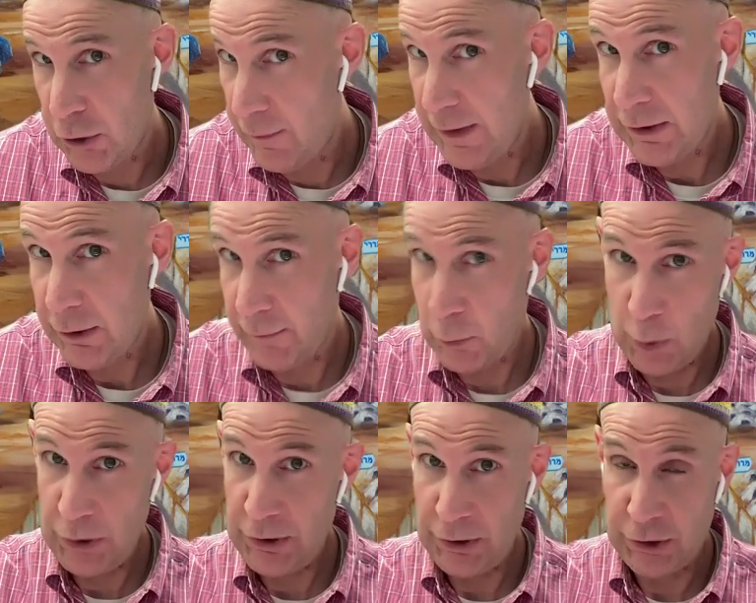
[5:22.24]
Our service,
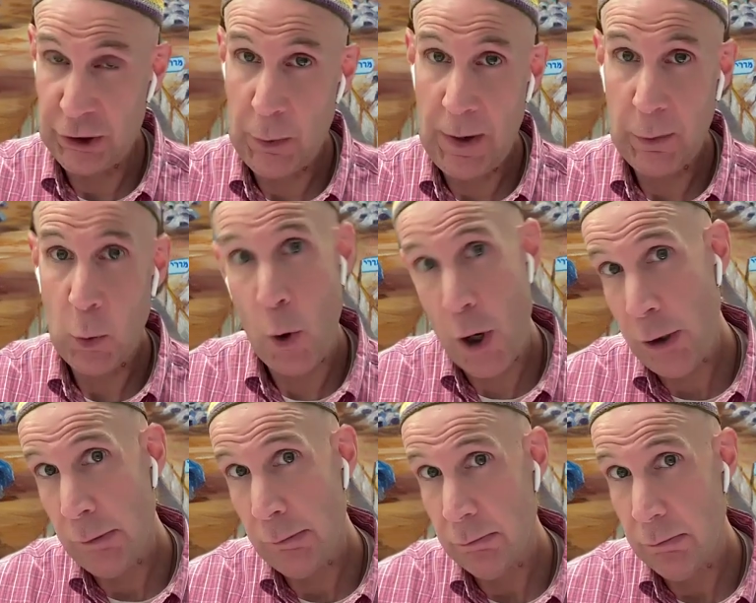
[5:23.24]
of course, is just around the
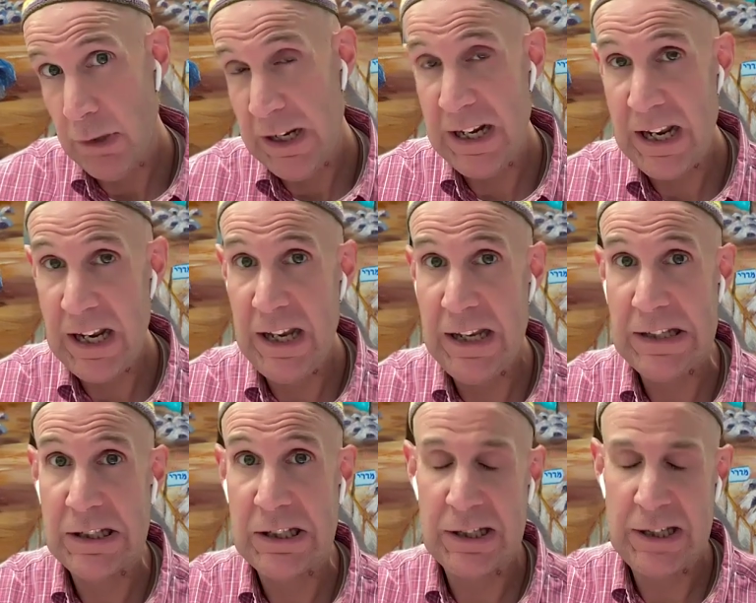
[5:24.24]
corner. It
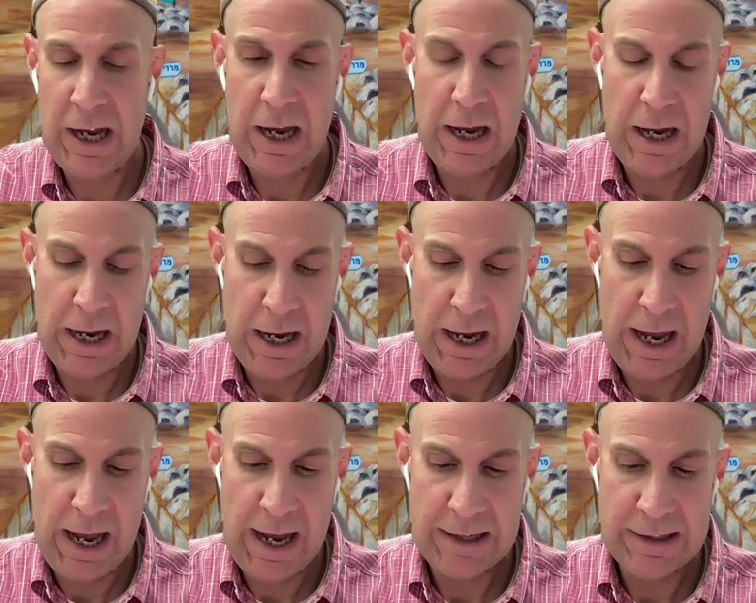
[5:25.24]
is
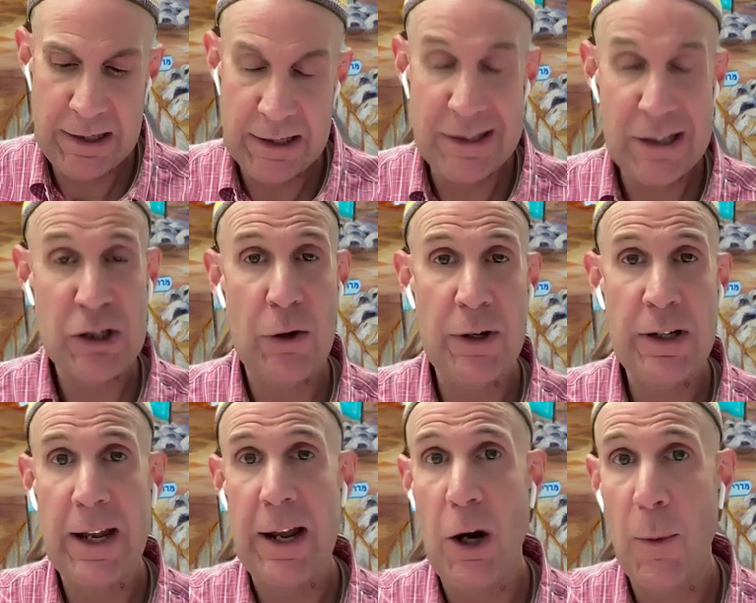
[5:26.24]
at
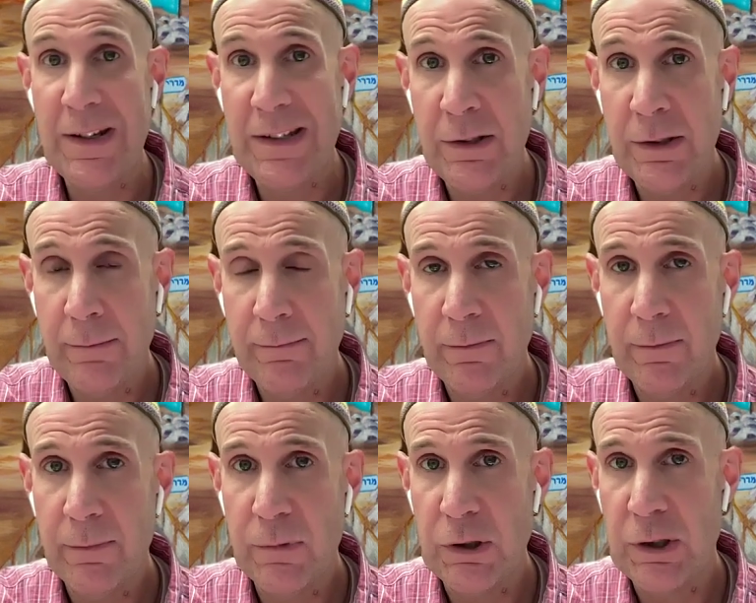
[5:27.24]
6:30, like it always is,
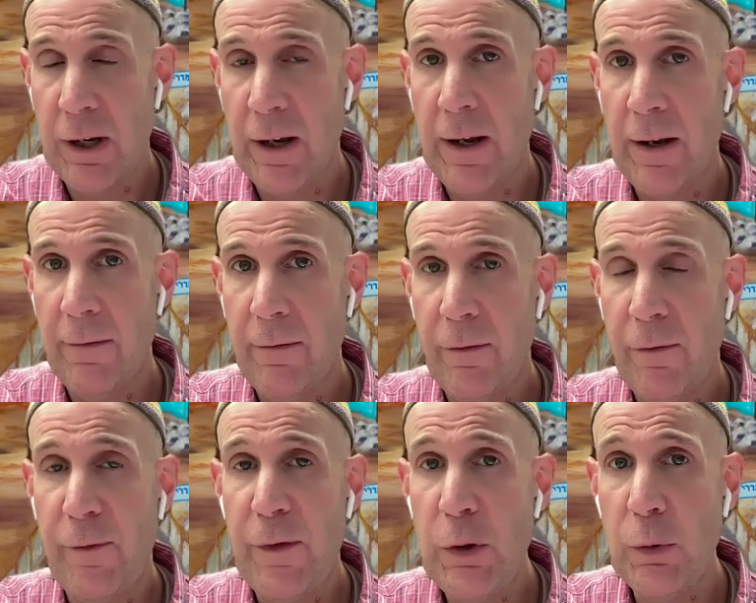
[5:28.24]
just a
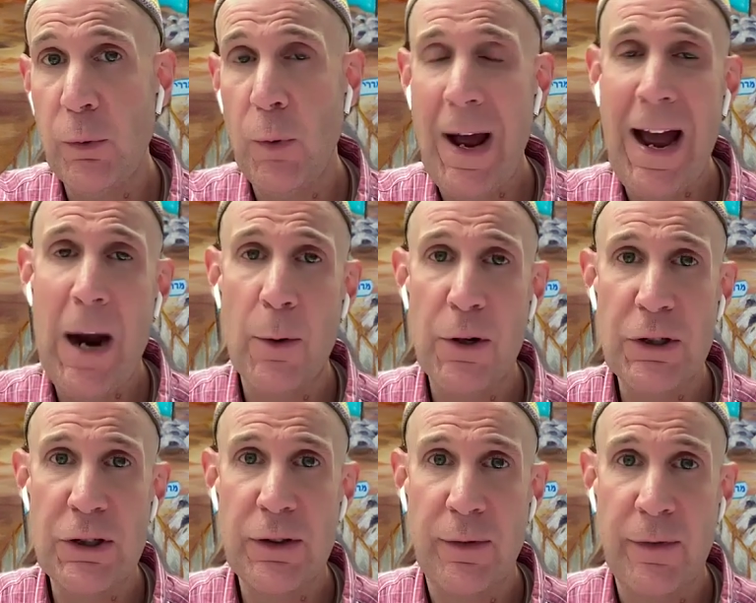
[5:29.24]
few
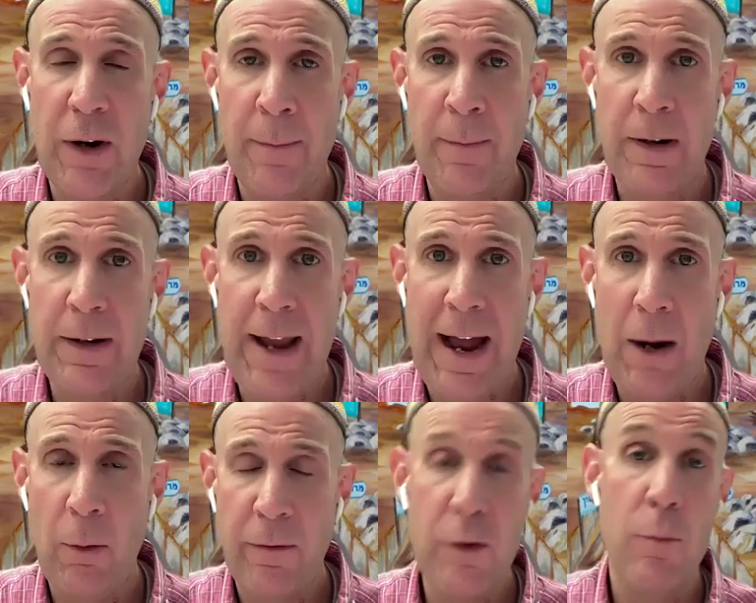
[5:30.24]
hours from
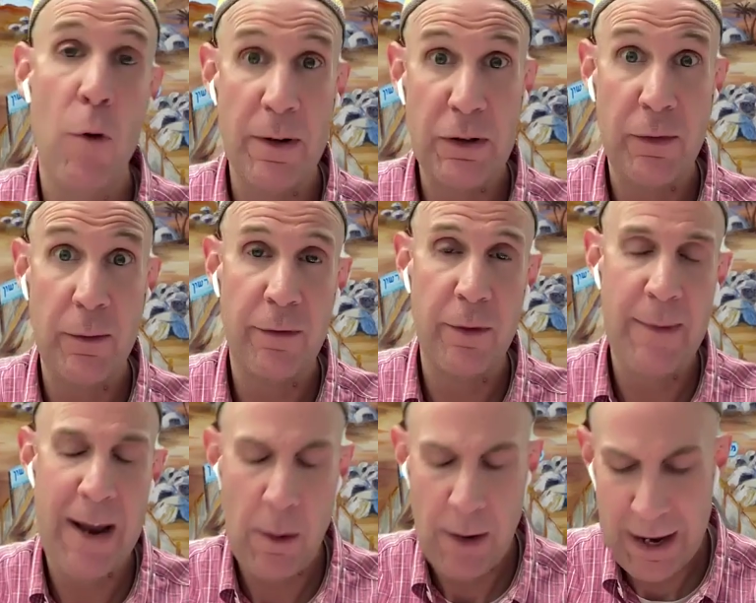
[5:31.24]
now, a few moments
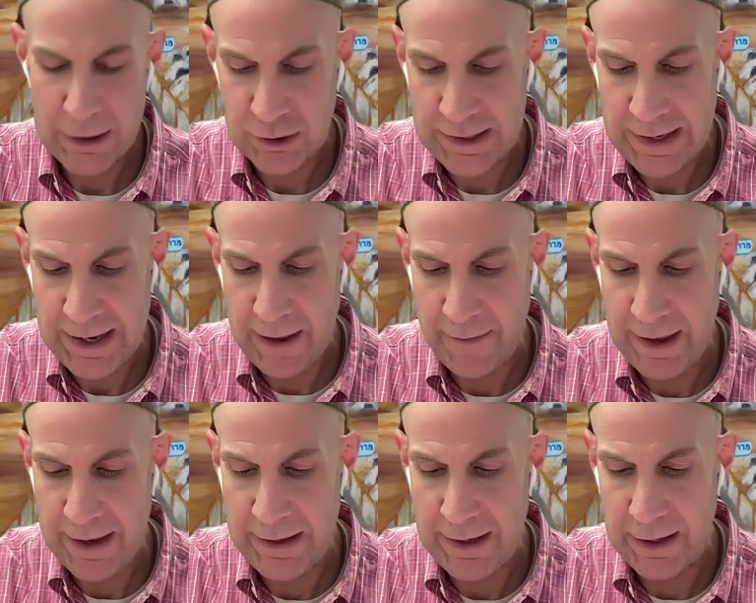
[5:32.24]
from now, actually.
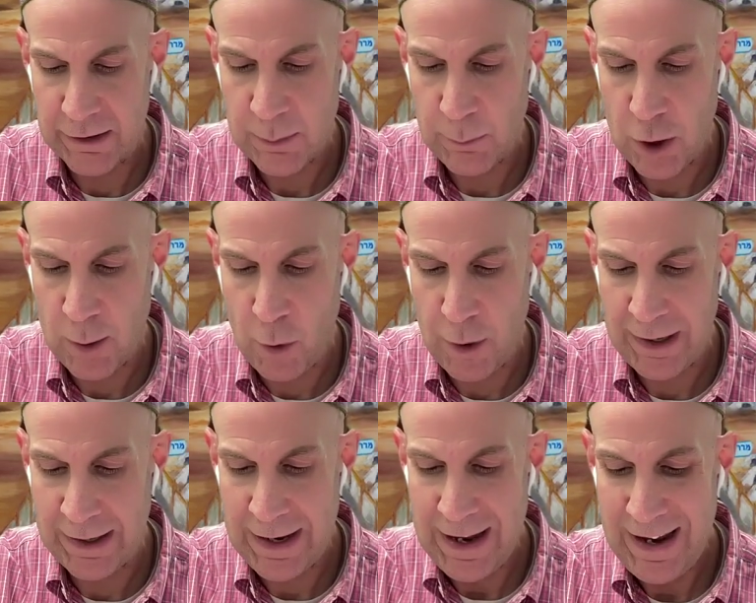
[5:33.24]
And then tomorrow
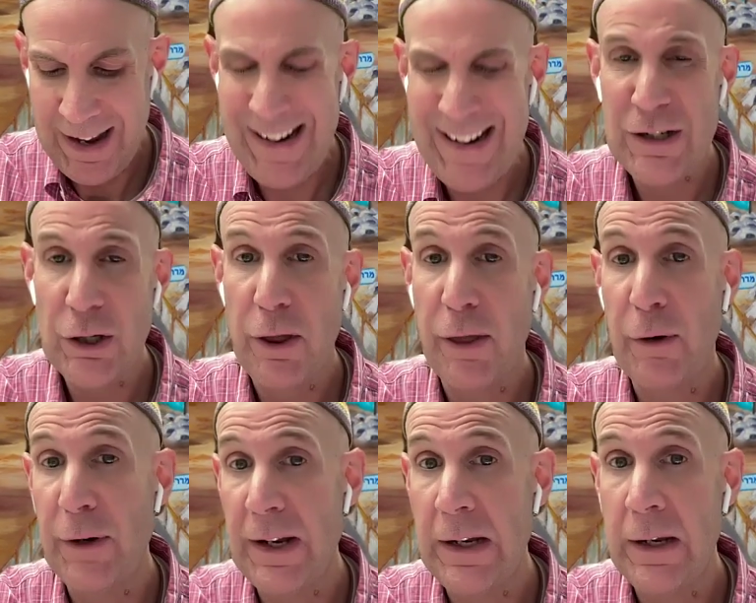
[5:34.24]
morning,
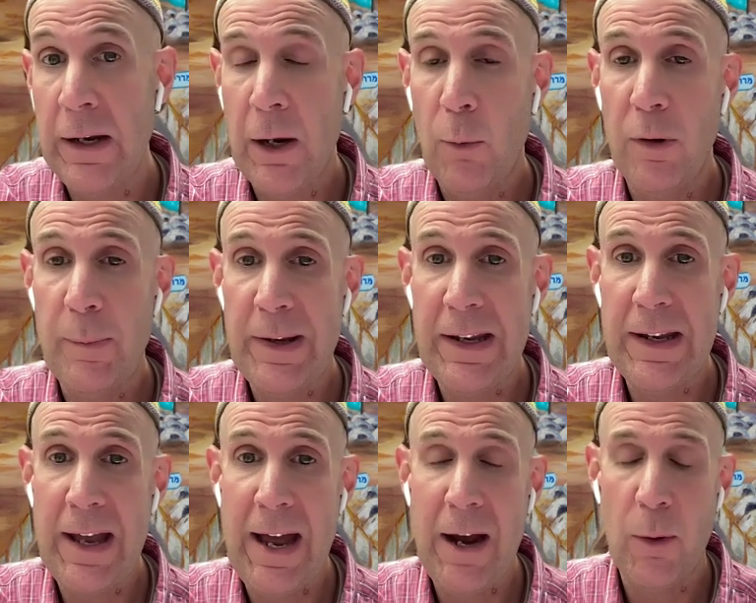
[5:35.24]
8:30 will
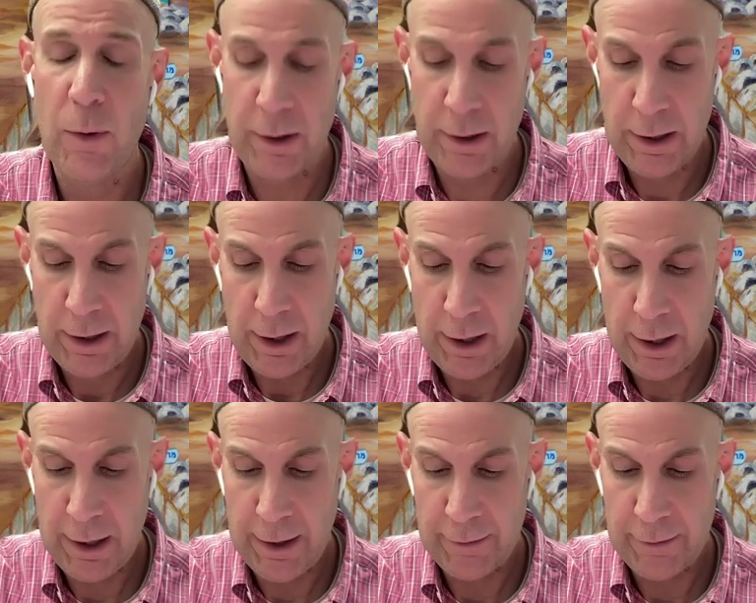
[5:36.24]
be our